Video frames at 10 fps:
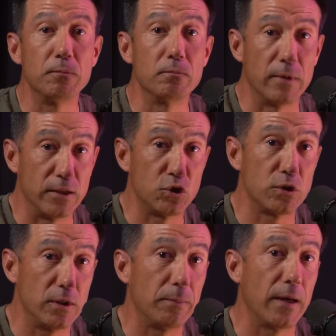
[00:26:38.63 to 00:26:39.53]
They
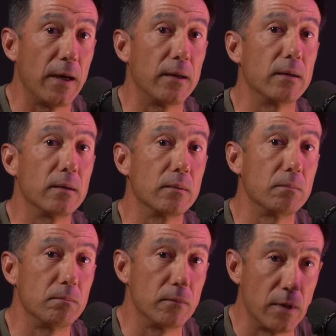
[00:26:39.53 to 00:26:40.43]
sleep at
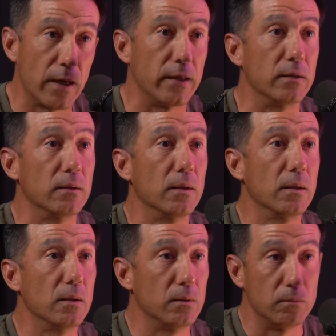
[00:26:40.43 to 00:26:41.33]
night
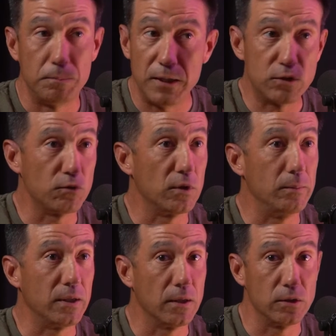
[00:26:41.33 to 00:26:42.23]
peacefully
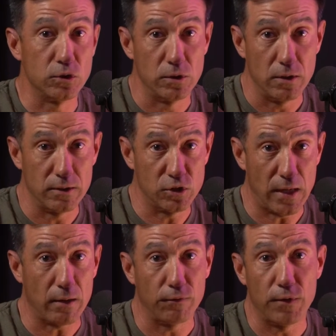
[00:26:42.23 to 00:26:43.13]
because of the
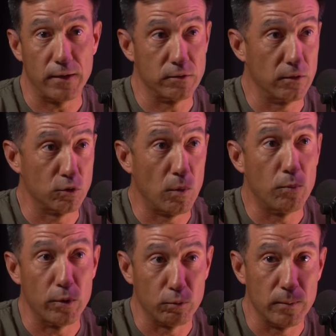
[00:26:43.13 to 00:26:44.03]
sacrifice of those
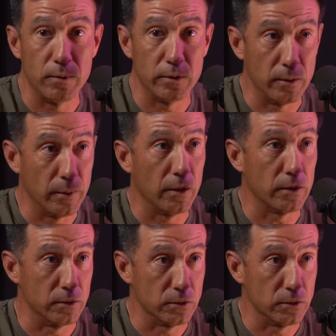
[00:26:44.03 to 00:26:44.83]
1.3 million Americans.